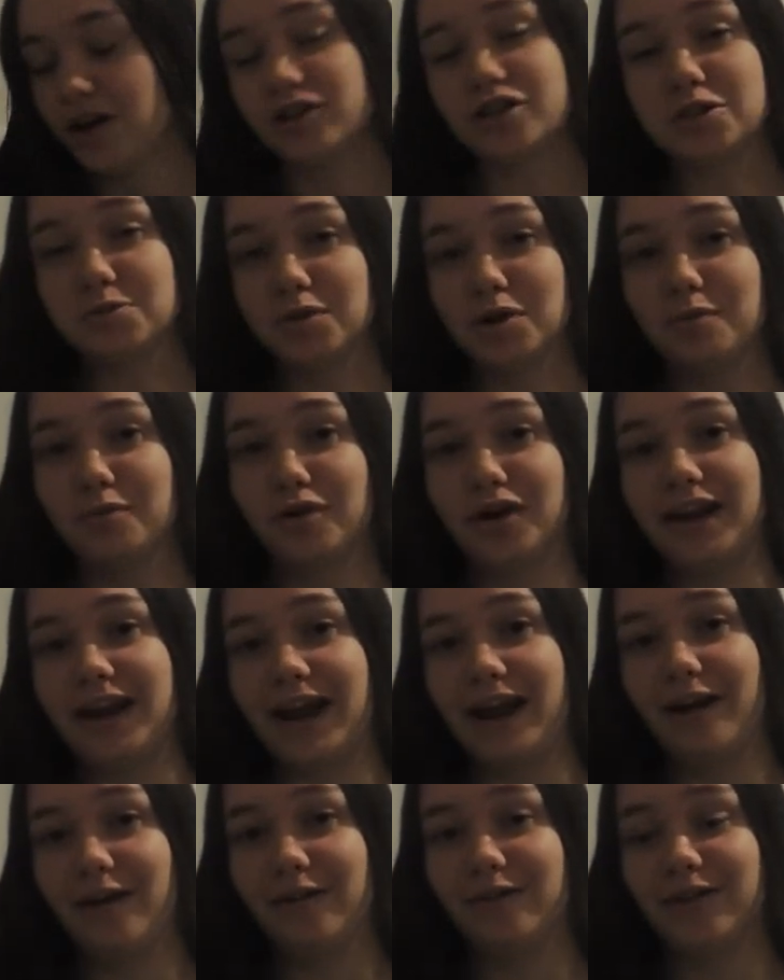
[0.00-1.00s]
Just want to point
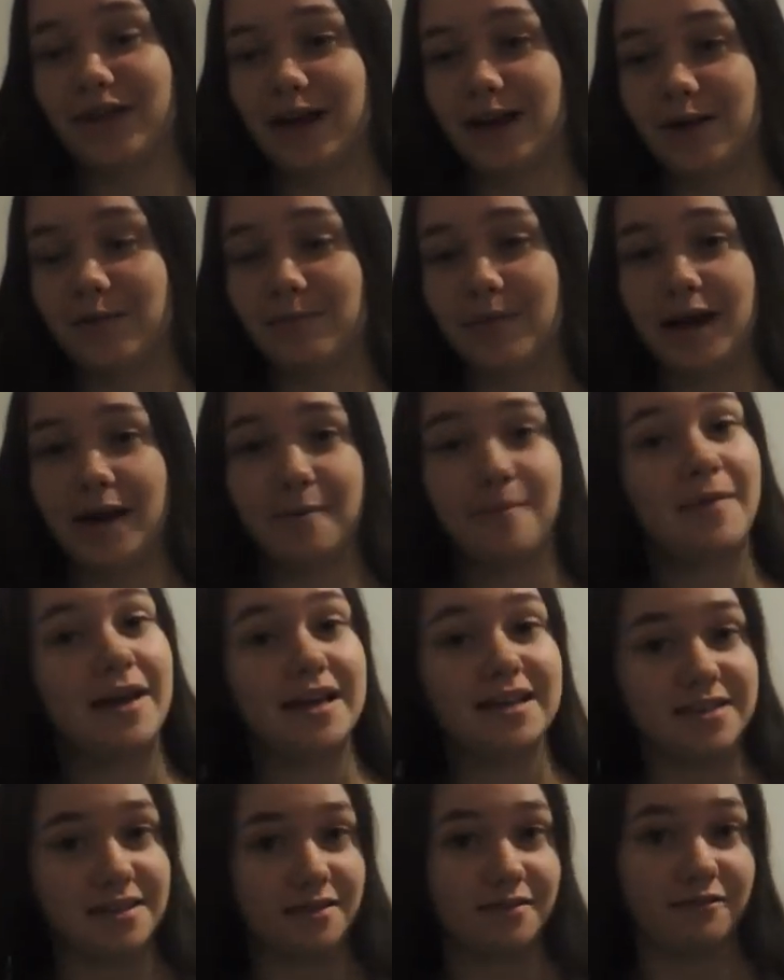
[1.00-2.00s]
out that my
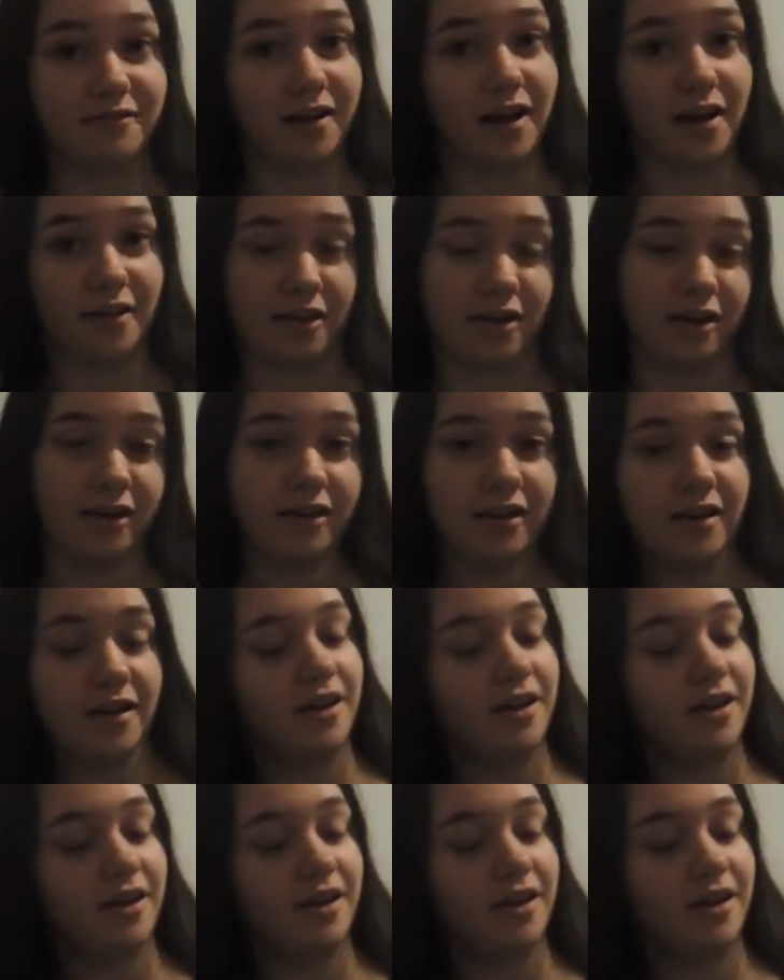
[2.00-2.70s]
amazing father